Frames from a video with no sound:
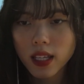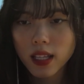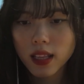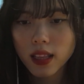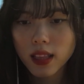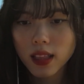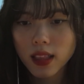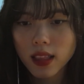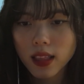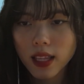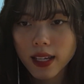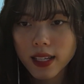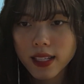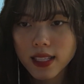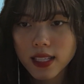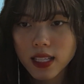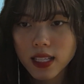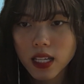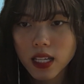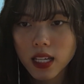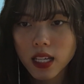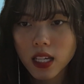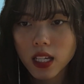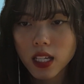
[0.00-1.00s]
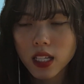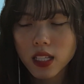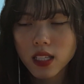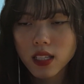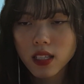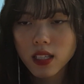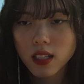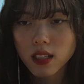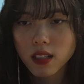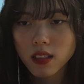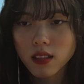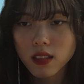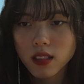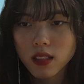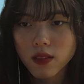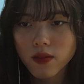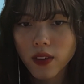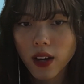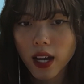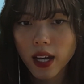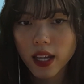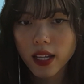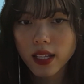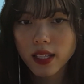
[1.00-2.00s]
legacy still
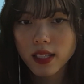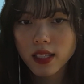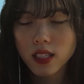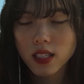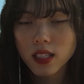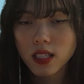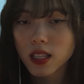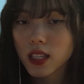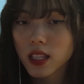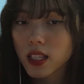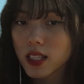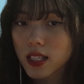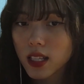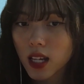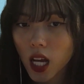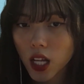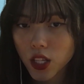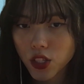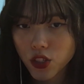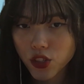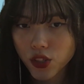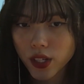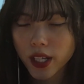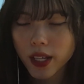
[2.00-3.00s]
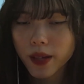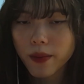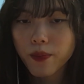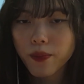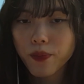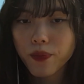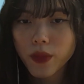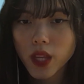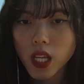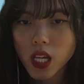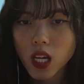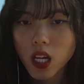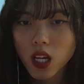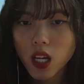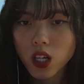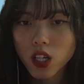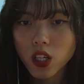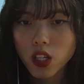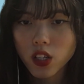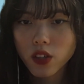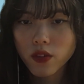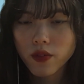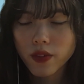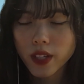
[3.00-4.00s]
divides this country.
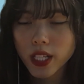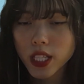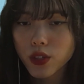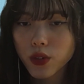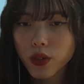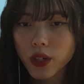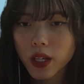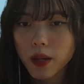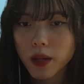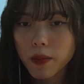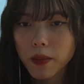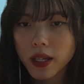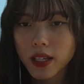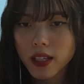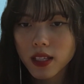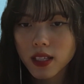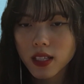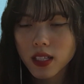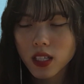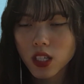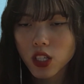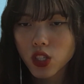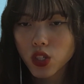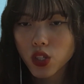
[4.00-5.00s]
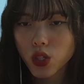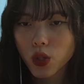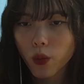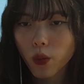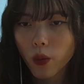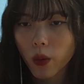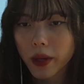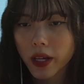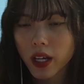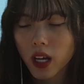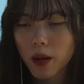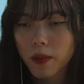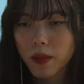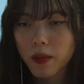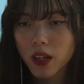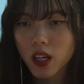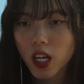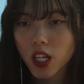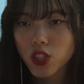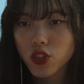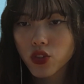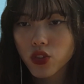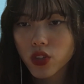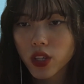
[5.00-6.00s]
Her victory means she will become the
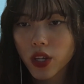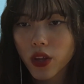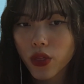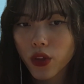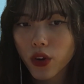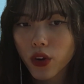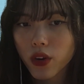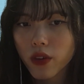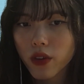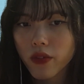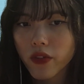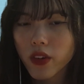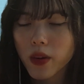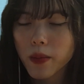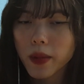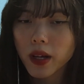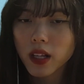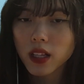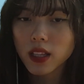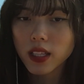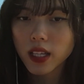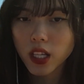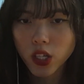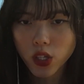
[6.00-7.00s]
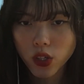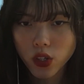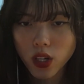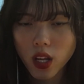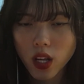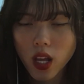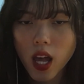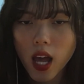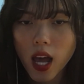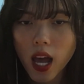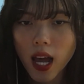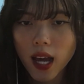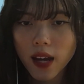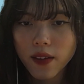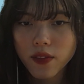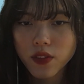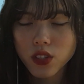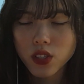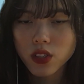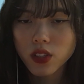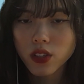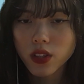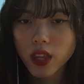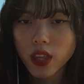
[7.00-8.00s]
country's third female leader,
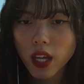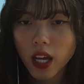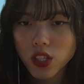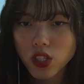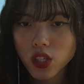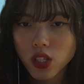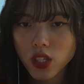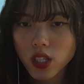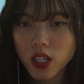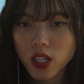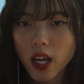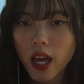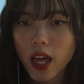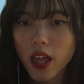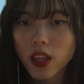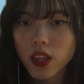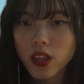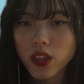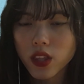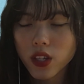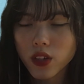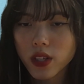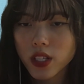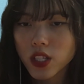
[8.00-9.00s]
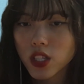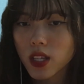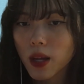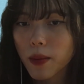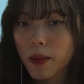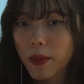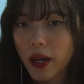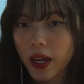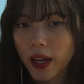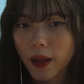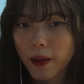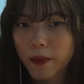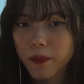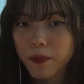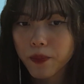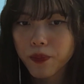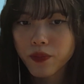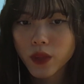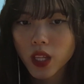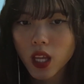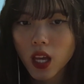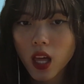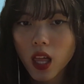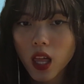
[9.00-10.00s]
after Thatcher and Theresa May.
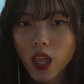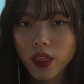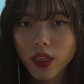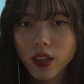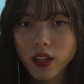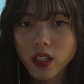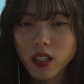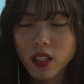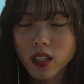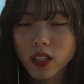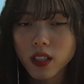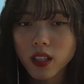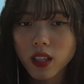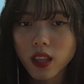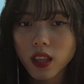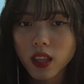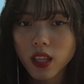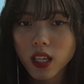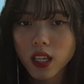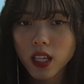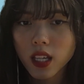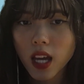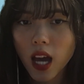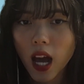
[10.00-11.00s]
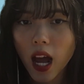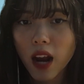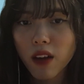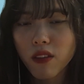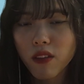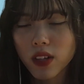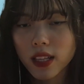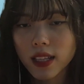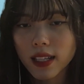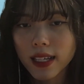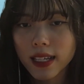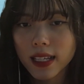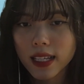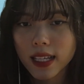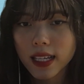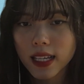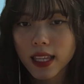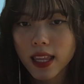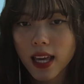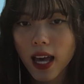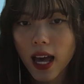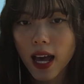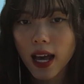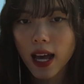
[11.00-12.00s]
The Iron
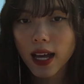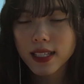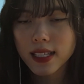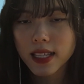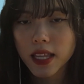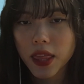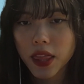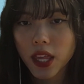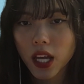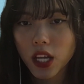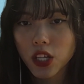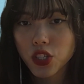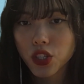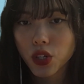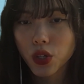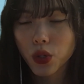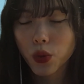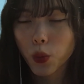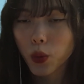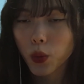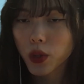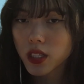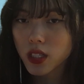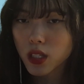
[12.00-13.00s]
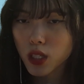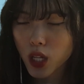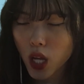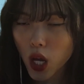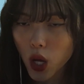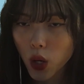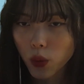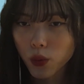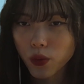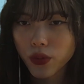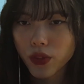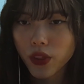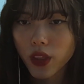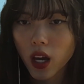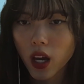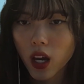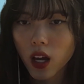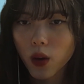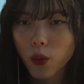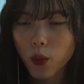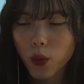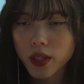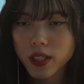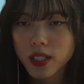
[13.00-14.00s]
Lady, as Thatcher was known,
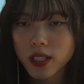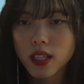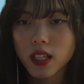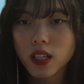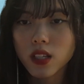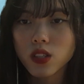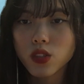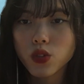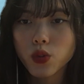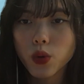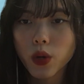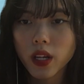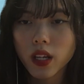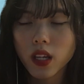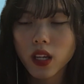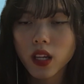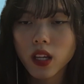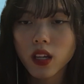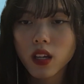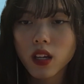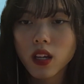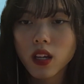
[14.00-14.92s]
was the 20th